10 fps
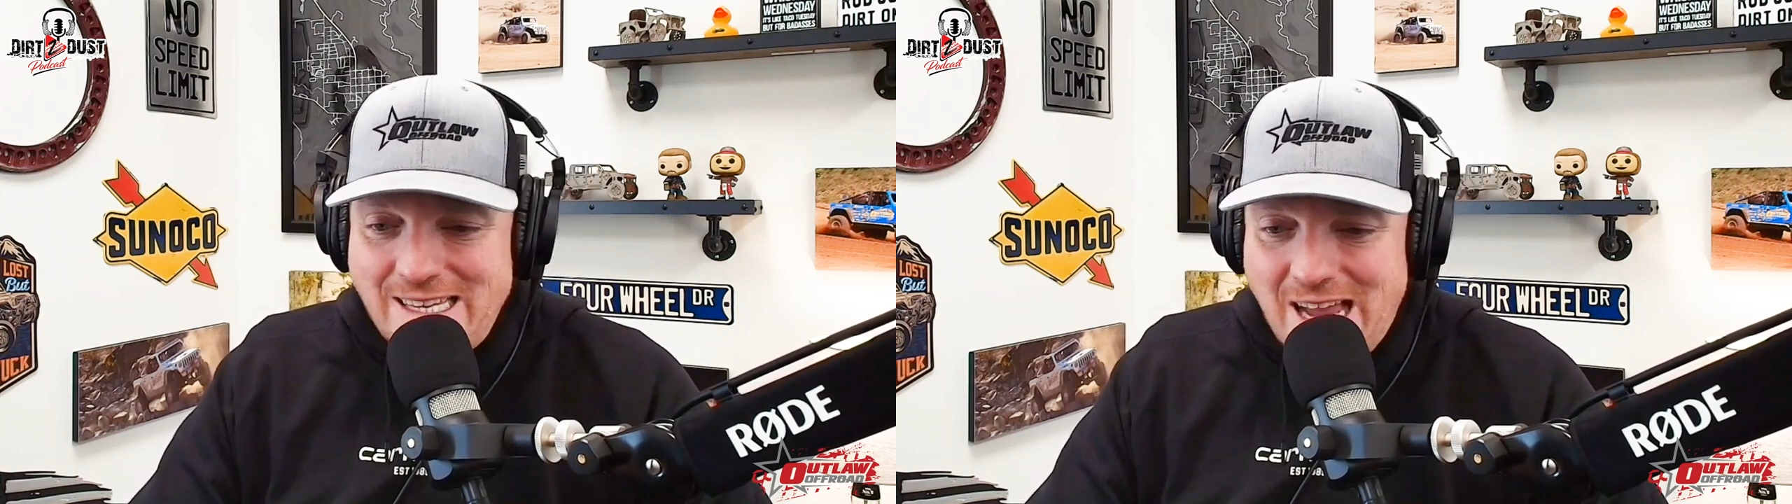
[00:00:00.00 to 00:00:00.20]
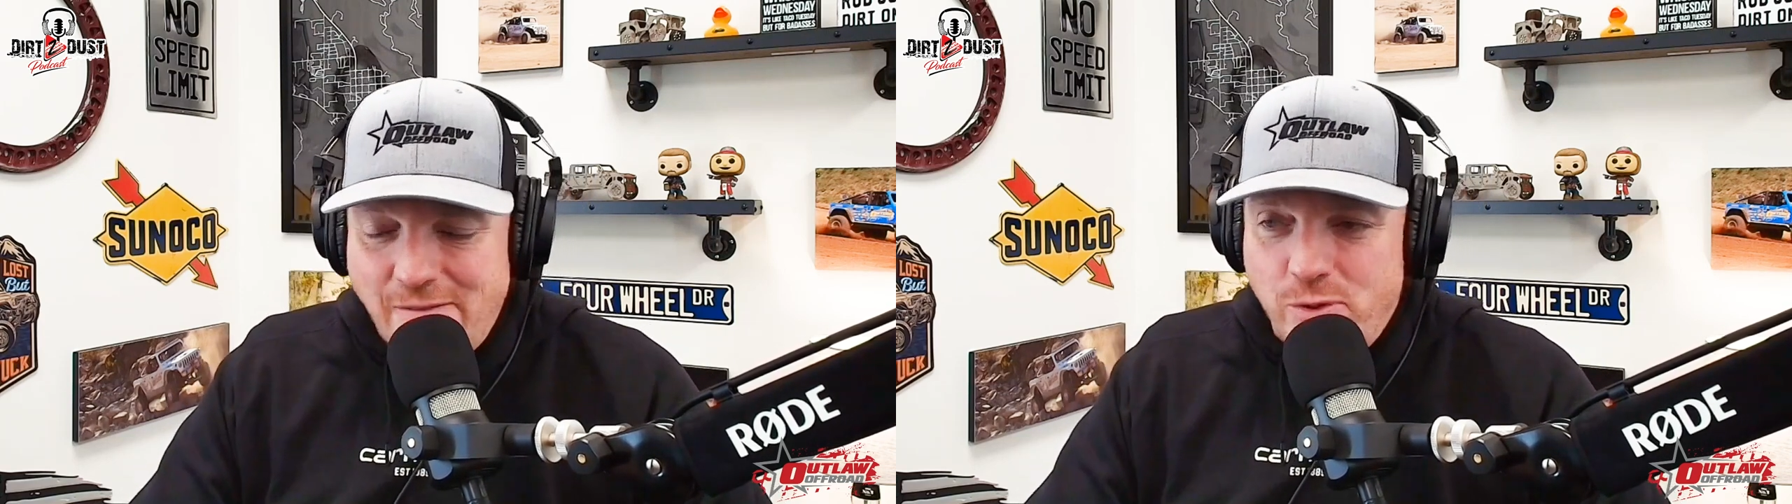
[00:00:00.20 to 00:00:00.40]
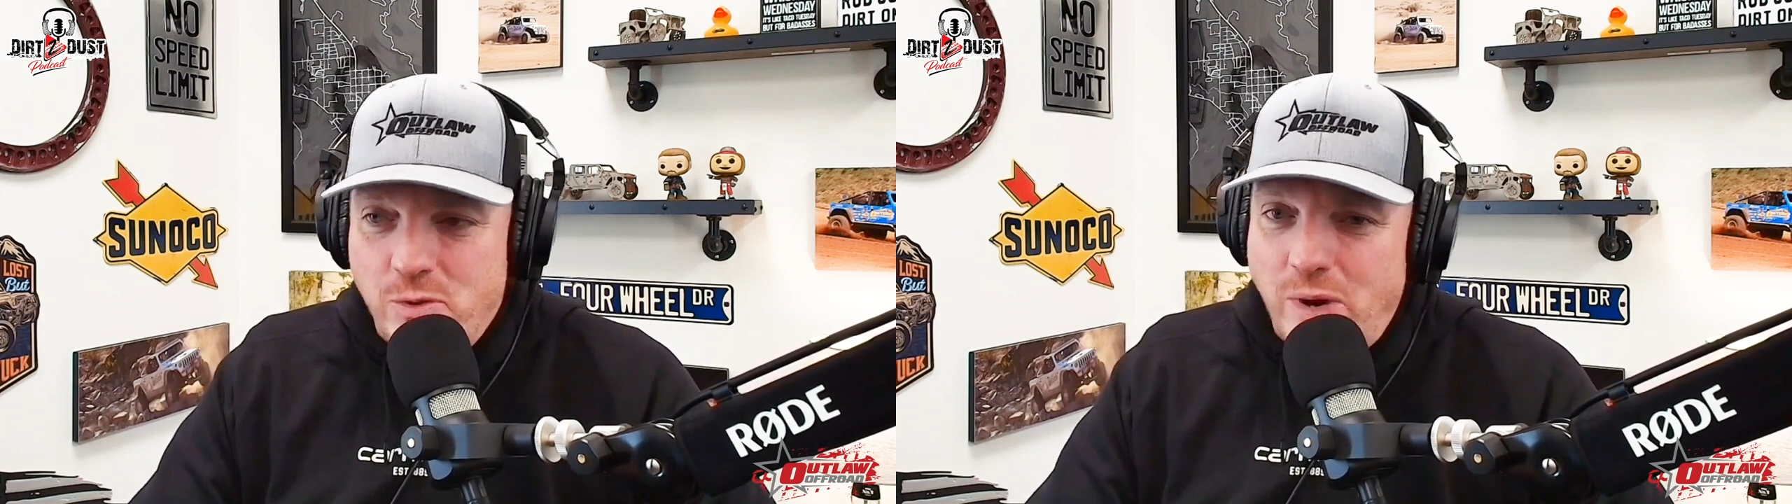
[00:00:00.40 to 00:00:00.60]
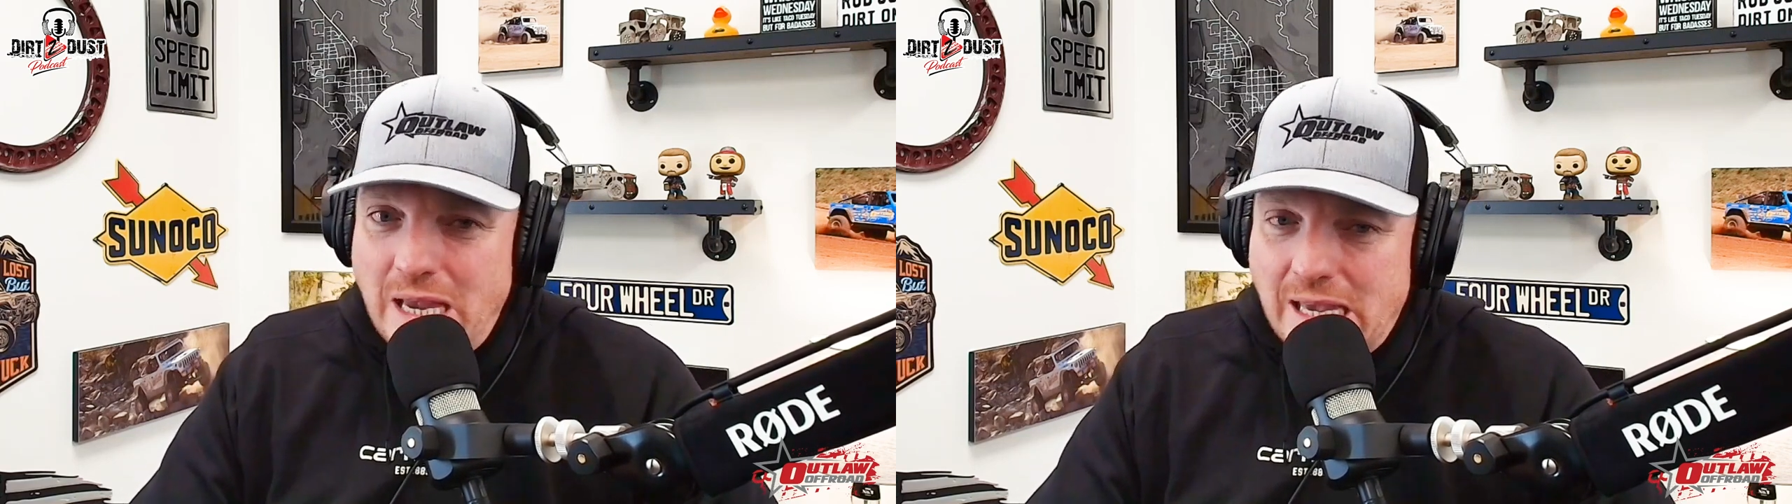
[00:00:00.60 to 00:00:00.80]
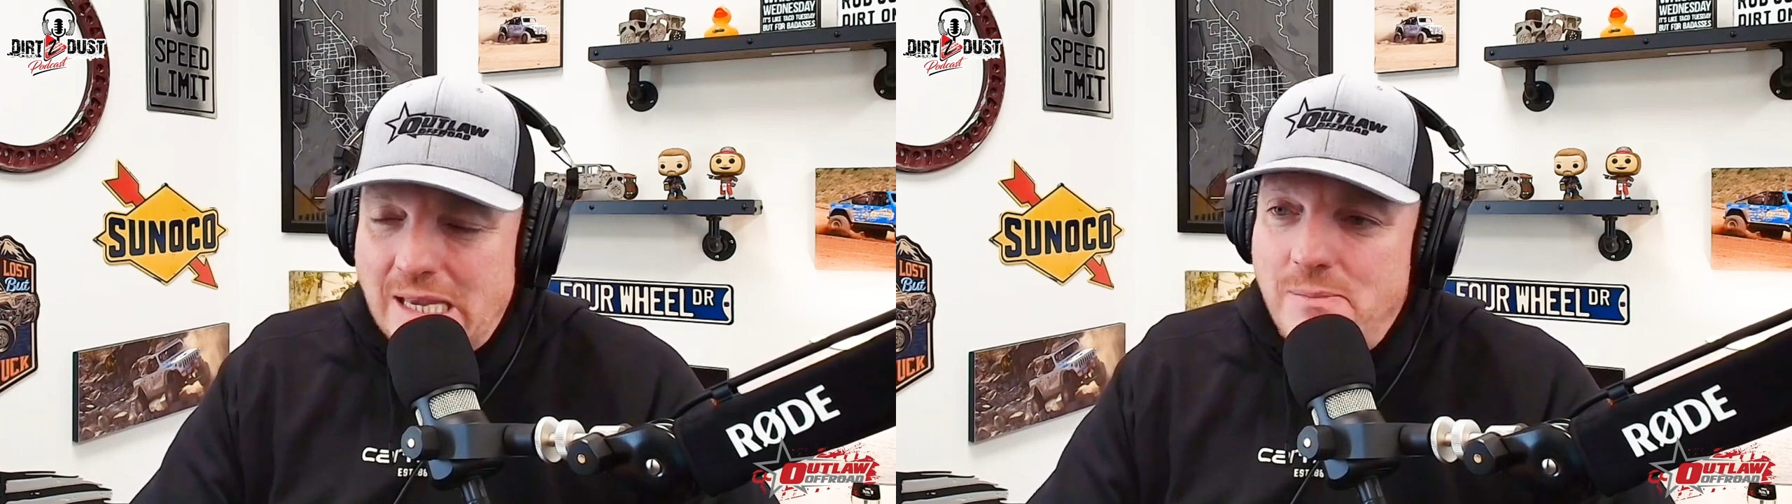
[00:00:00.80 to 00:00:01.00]
It's time for the
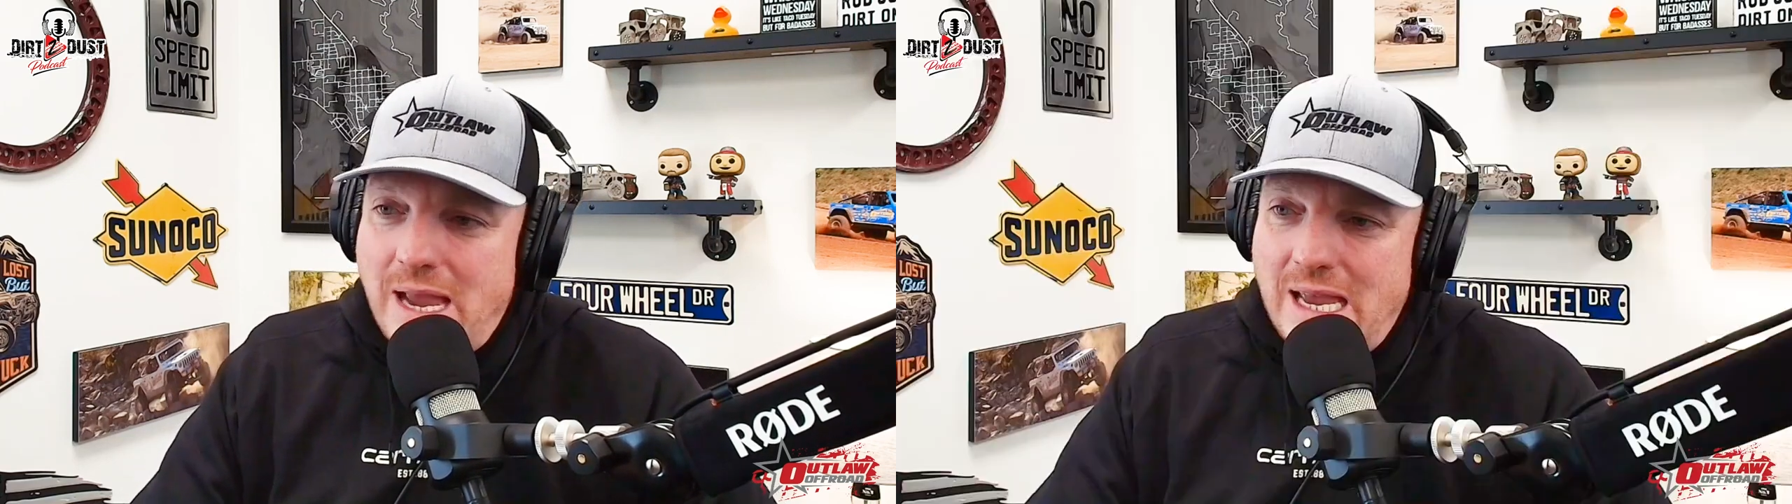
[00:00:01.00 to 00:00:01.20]
weekend,